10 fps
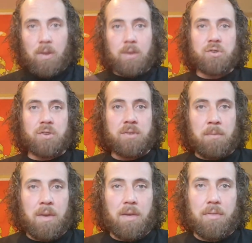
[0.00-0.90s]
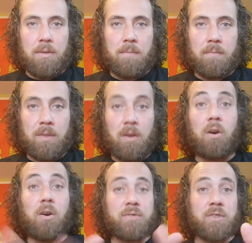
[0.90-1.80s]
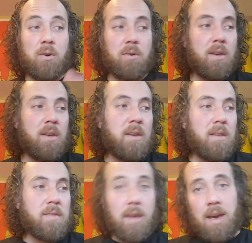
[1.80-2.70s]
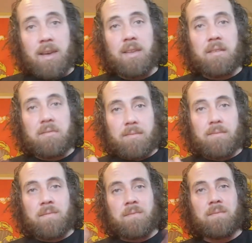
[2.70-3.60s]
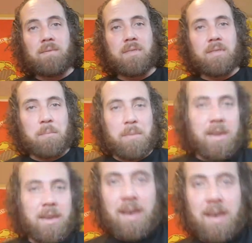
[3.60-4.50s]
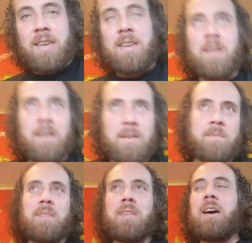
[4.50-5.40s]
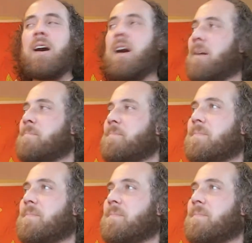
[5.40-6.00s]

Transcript: Just a myth. Also, the big guy, the